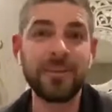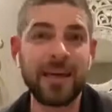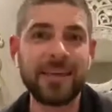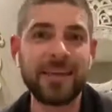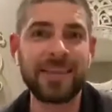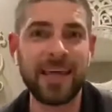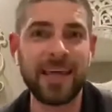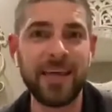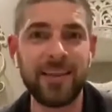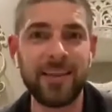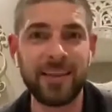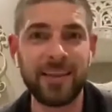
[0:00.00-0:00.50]

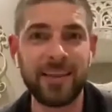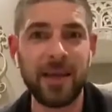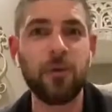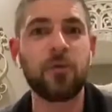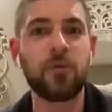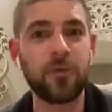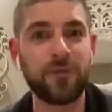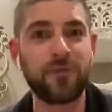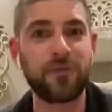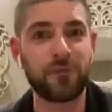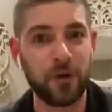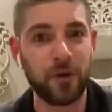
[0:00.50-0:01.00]
they were
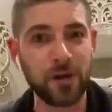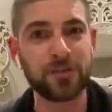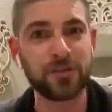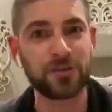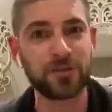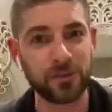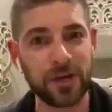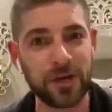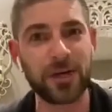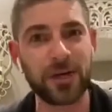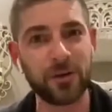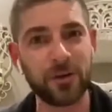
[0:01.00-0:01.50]

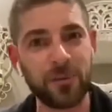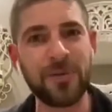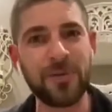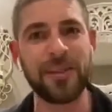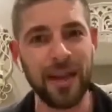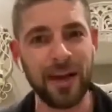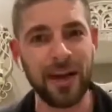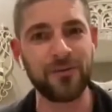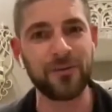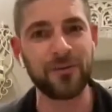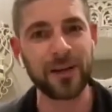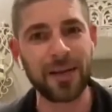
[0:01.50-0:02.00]
frustrated with
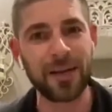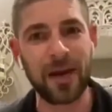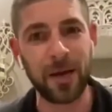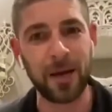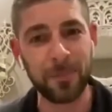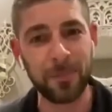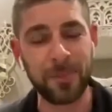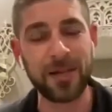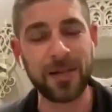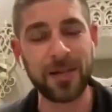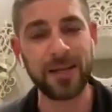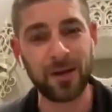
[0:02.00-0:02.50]
every
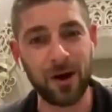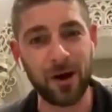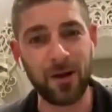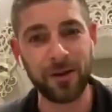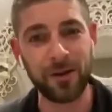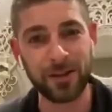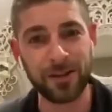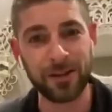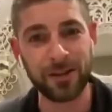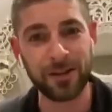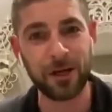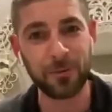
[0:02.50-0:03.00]
company
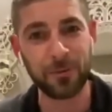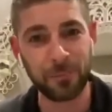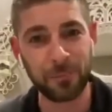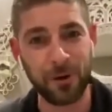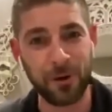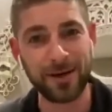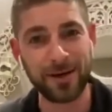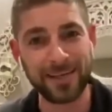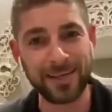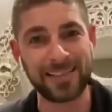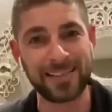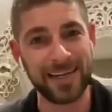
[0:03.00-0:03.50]
calling their
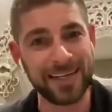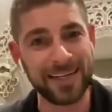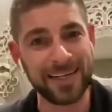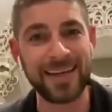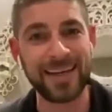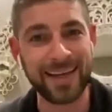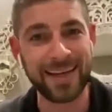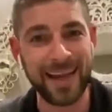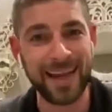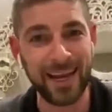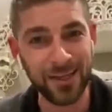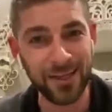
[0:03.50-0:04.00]
products
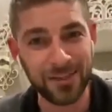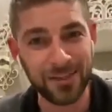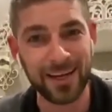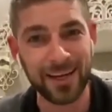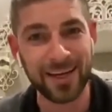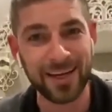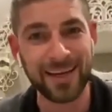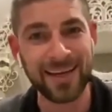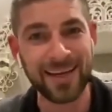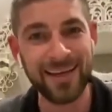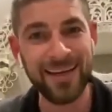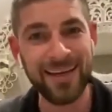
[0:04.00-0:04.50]
anti-aging.
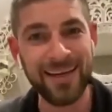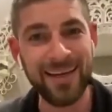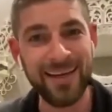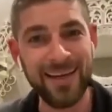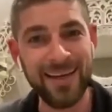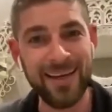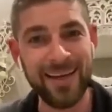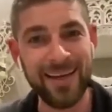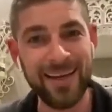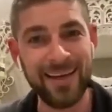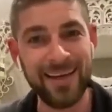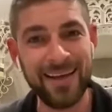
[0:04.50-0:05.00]

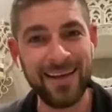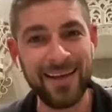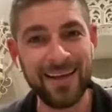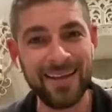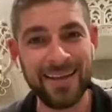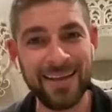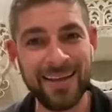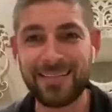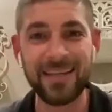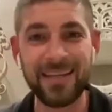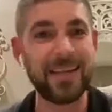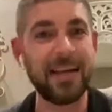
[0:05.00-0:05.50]
They
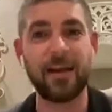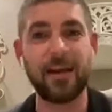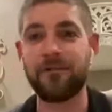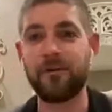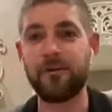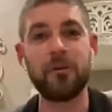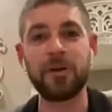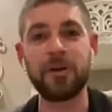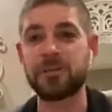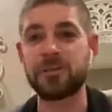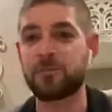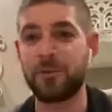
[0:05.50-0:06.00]
said
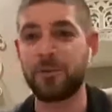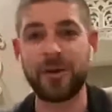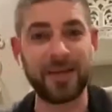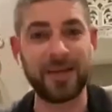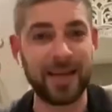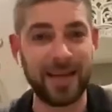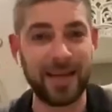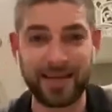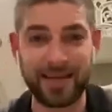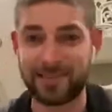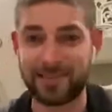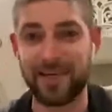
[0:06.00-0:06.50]
everyone's putting
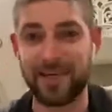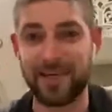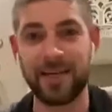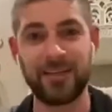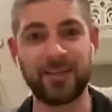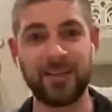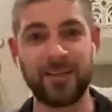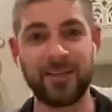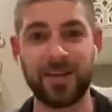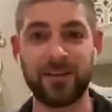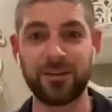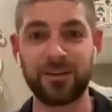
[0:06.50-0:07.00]

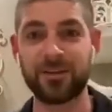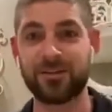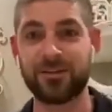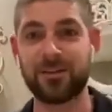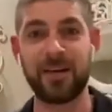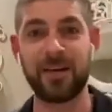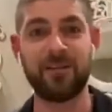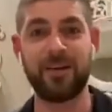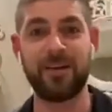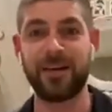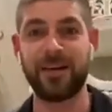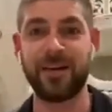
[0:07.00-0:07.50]
anti-aging on their
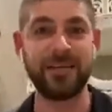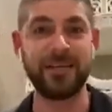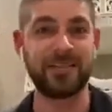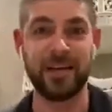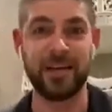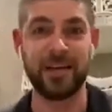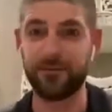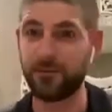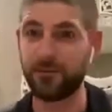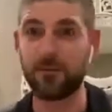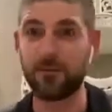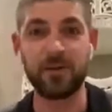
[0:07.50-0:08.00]
stuff. I guess
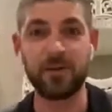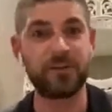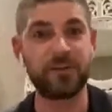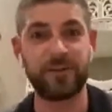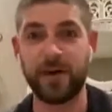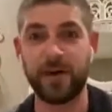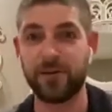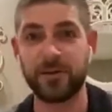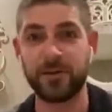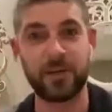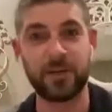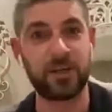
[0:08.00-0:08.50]
everyone's
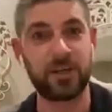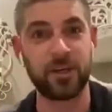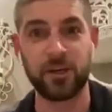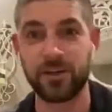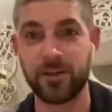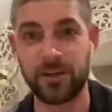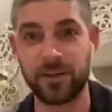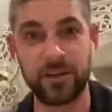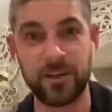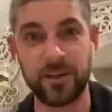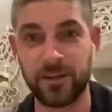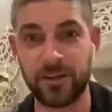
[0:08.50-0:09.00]
found the cure to
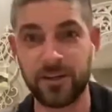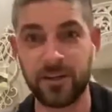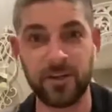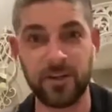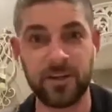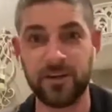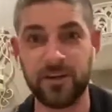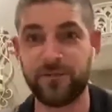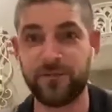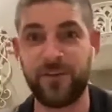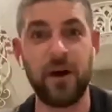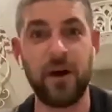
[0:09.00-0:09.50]
the
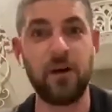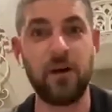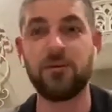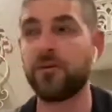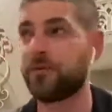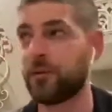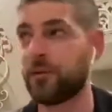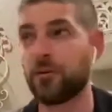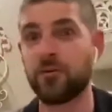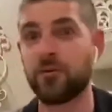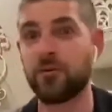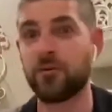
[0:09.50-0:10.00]
fountain of
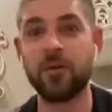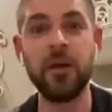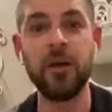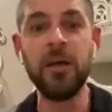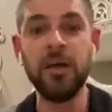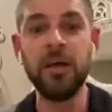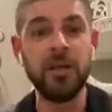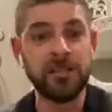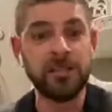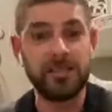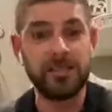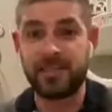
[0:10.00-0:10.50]
youth.
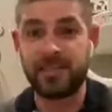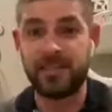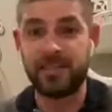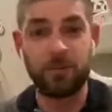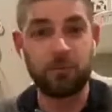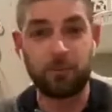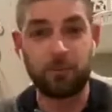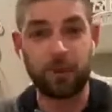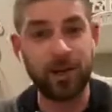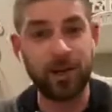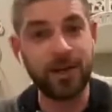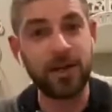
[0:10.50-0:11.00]
They said,
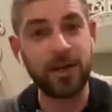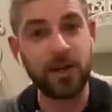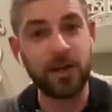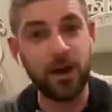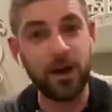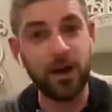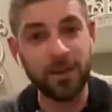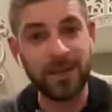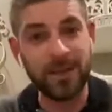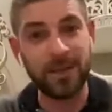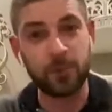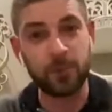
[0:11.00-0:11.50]
bring it
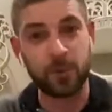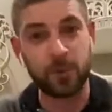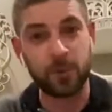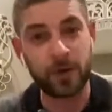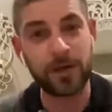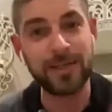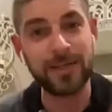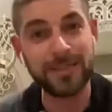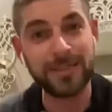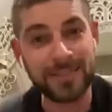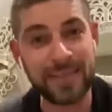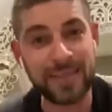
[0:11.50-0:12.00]
all in. We're going
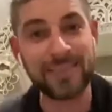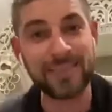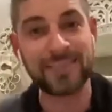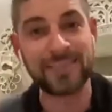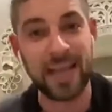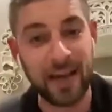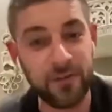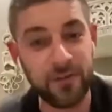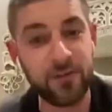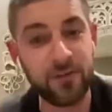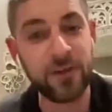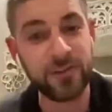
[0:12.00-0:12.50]
to test
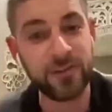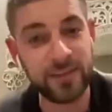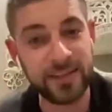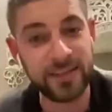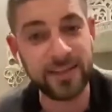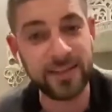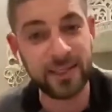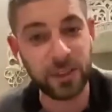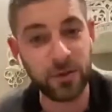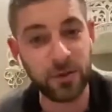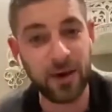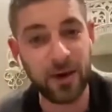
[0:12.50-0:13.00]
everything
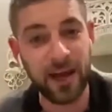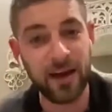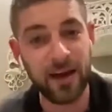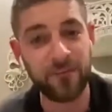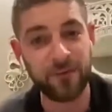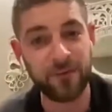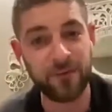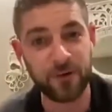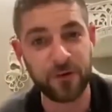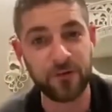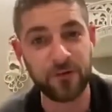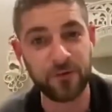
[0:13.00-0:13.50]
that you have
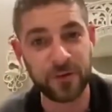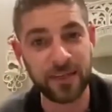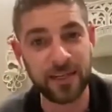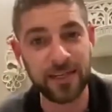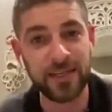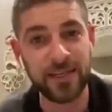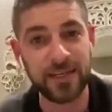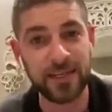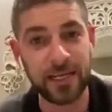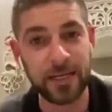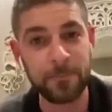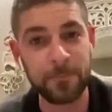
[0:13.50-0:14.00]
for
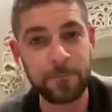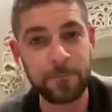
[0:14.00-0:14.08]
validity.